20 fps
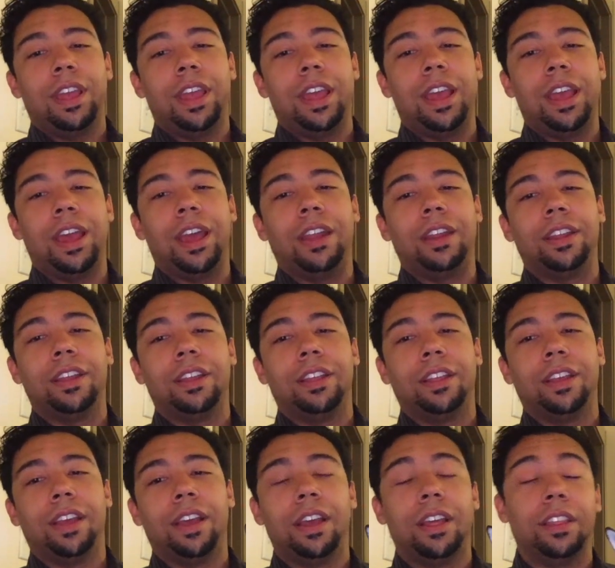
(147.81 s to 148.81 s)
and
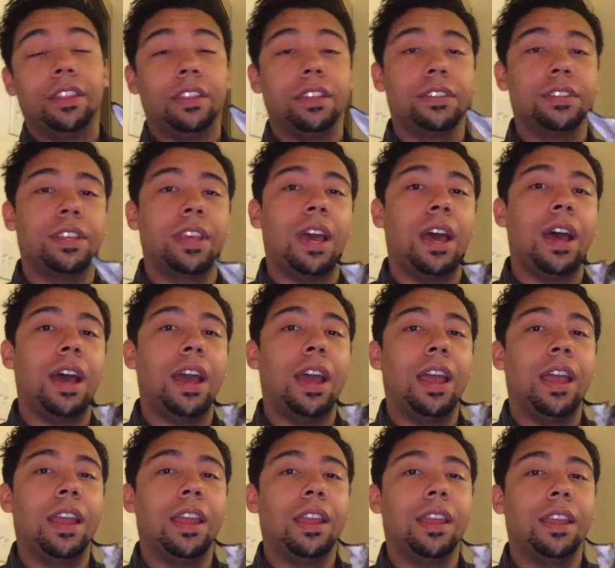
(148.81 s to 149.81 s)
uh, this
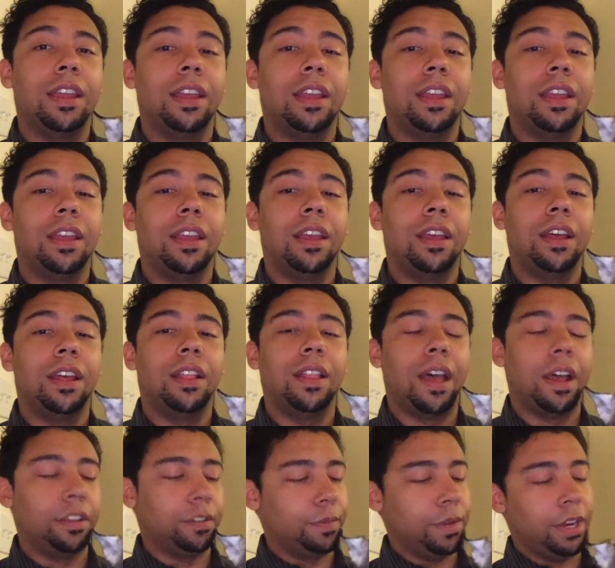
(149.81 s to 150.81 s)
guy
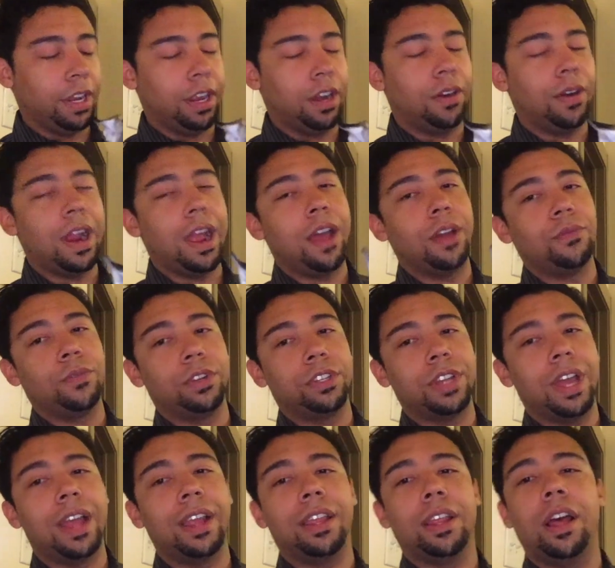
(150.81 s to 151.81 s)
allows me to get around, which
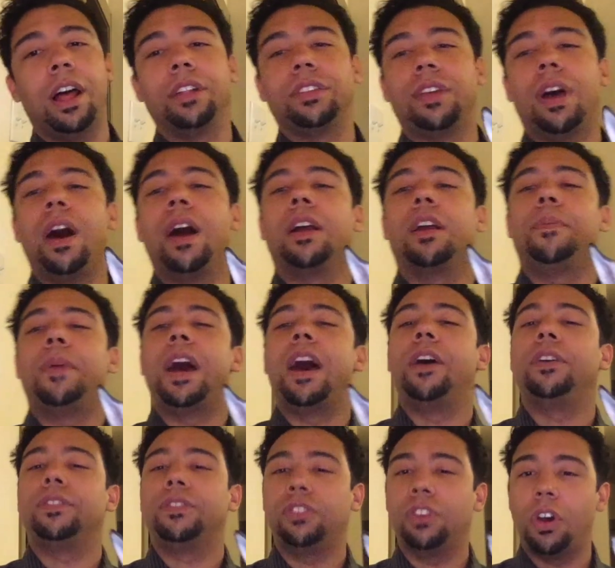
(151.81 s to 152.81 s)
I can, I'll talk
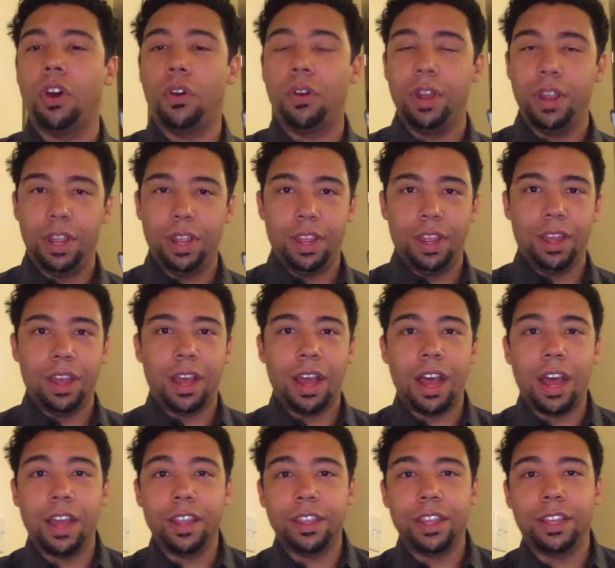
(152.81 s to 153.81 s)
about. So
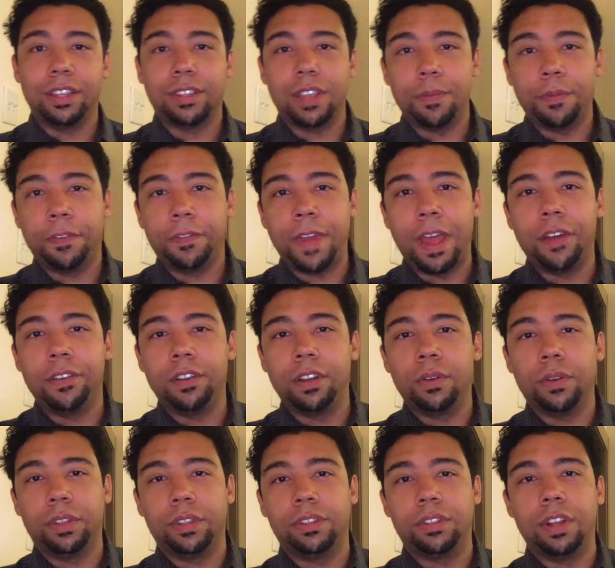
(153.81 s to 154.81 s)
uh, yes, I'm a
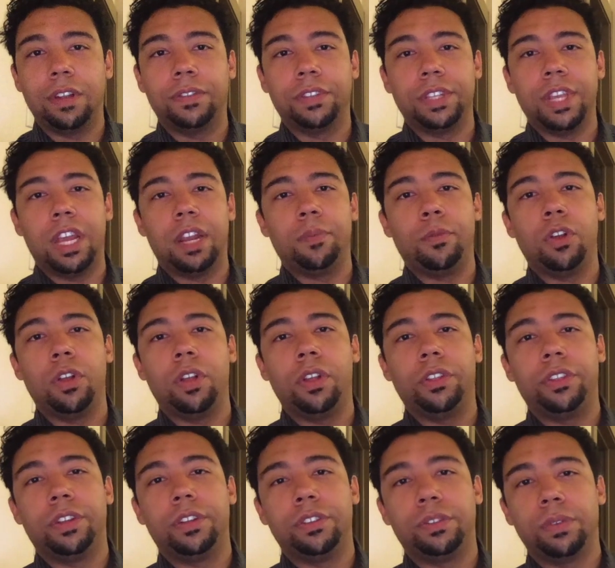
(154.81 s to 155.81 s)
founder with a service
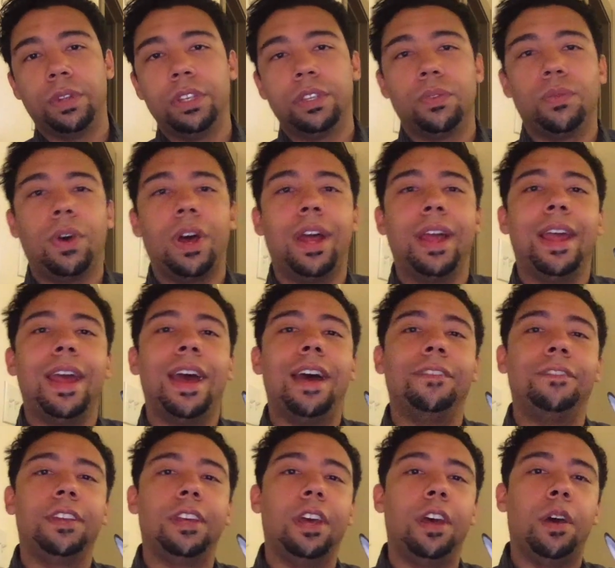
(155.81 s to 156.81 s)
animal. There's a reason why I
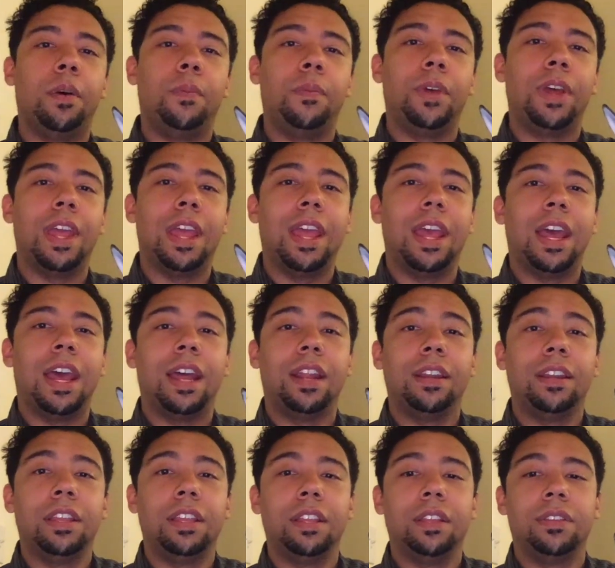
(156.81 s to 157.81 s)
have him,
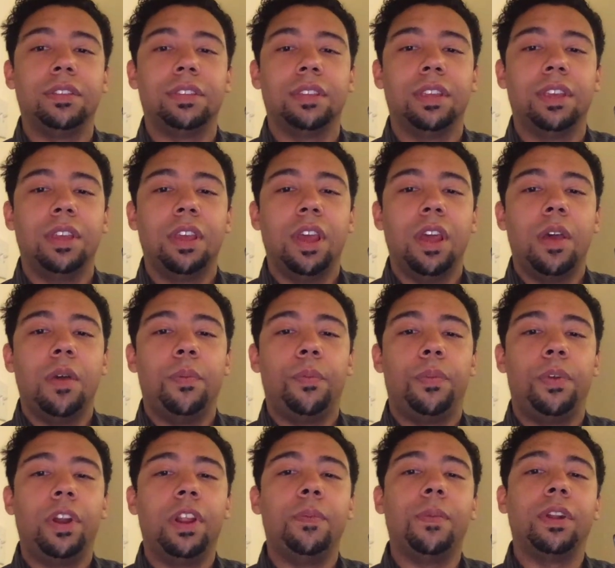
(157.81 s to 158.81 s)
and he's
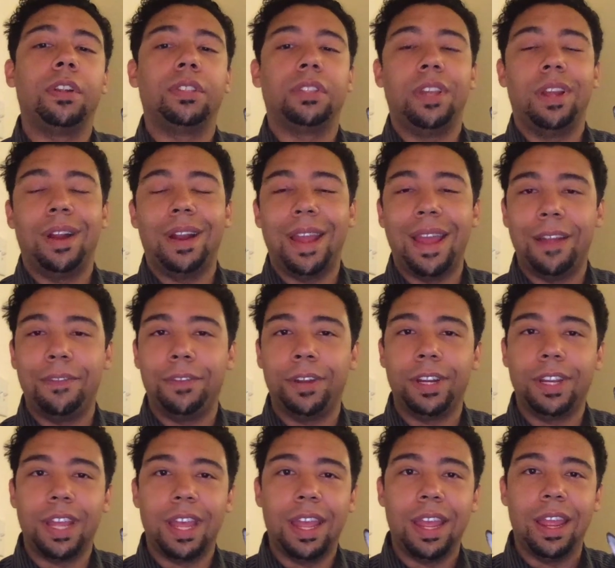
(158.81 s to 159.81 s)
pretty much there
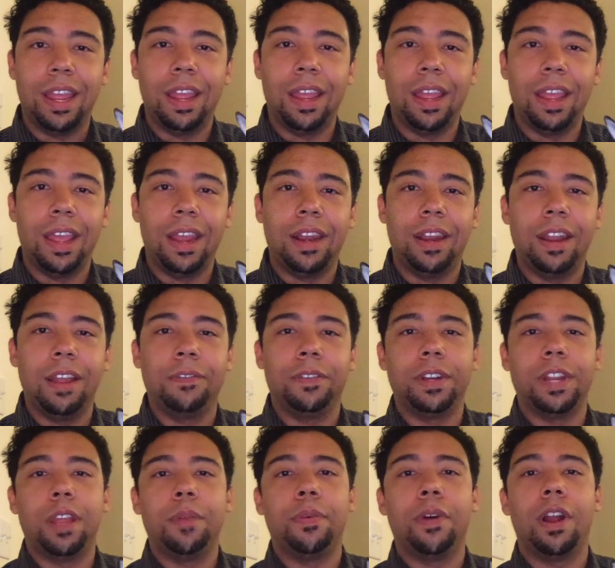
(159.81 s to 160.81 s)
every day and an
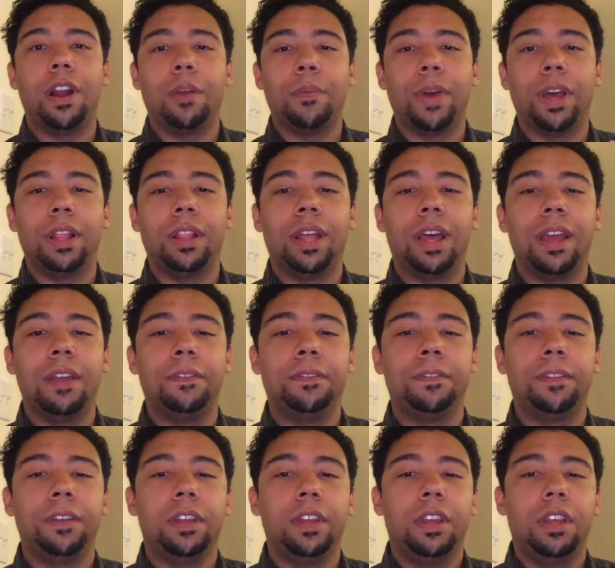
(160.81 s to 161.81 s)
everyday part of my life.
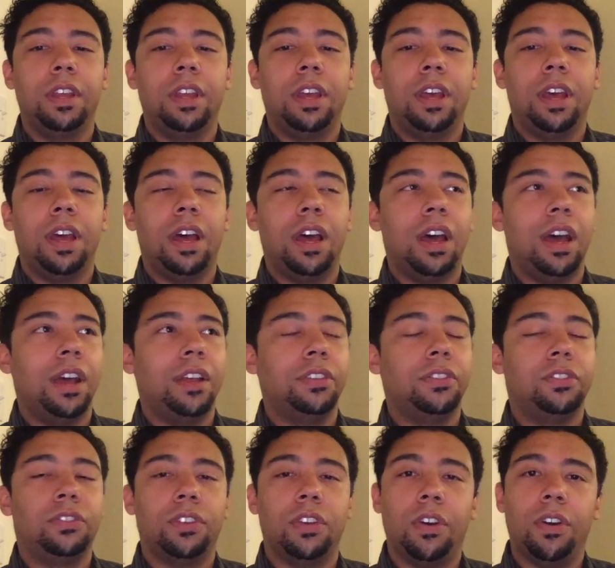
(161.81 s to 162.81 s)
Uh,
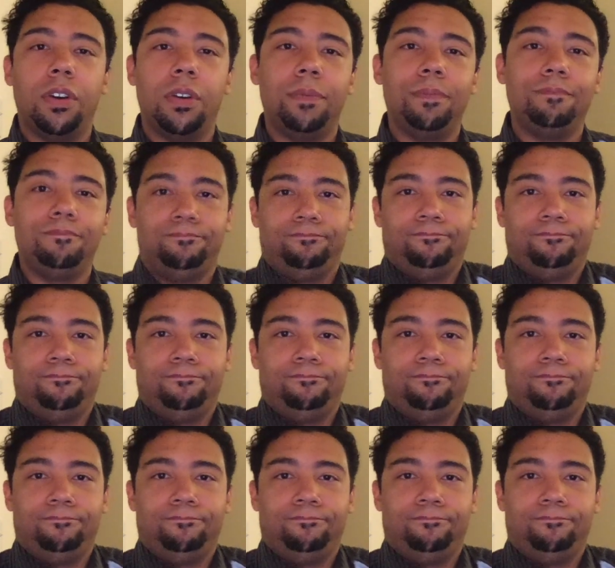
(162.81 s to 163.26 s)
so